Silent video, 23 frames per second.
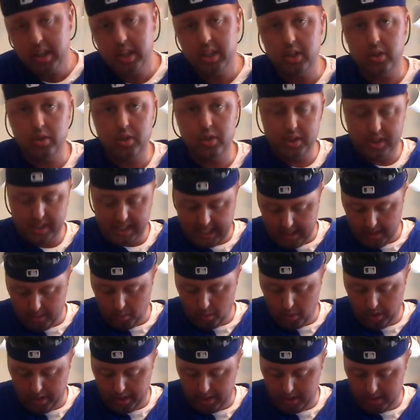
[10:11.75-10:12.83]
you just kind of
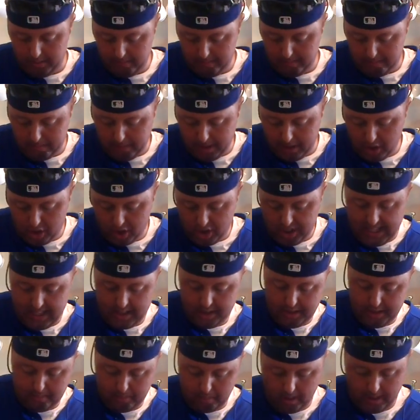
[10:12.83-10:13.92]
want to bunch that
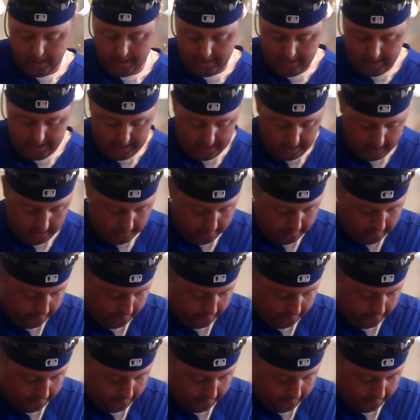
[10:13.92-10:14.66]
up right there,